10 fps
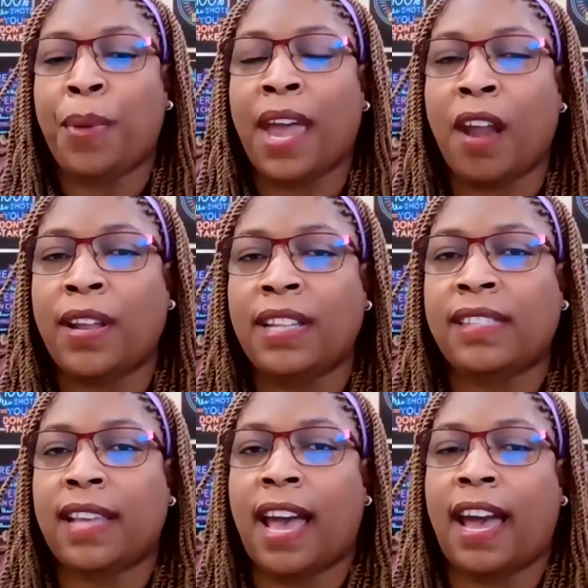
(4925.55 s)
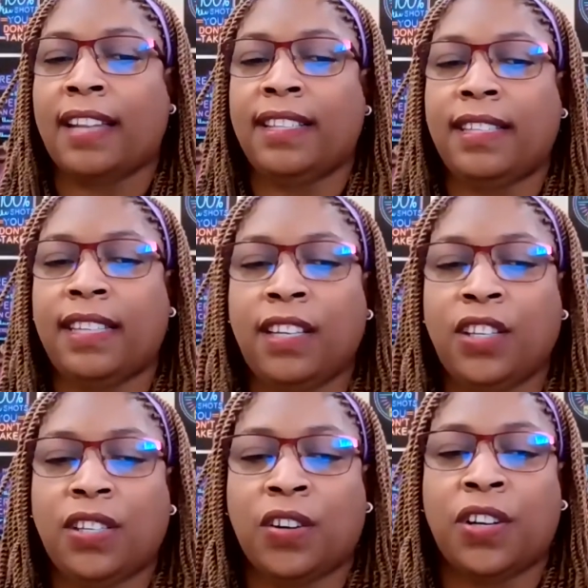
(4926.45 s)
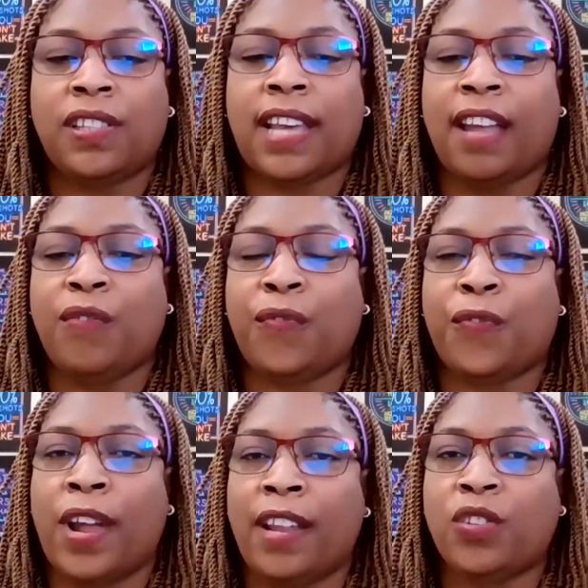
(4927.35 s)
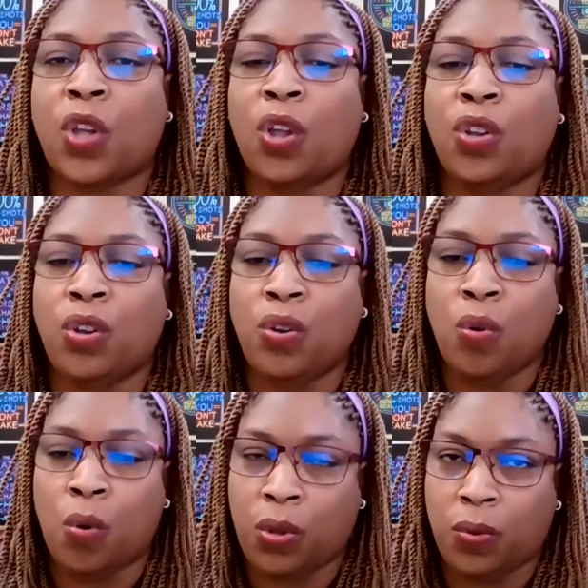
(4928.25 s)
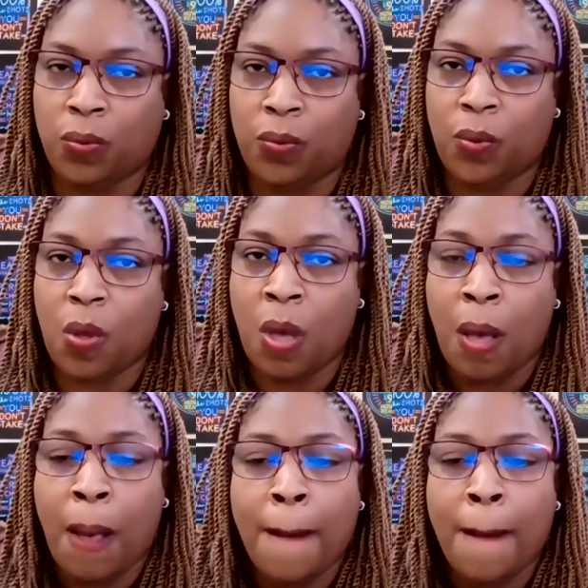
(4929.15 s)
your parents and teachers and friends know you,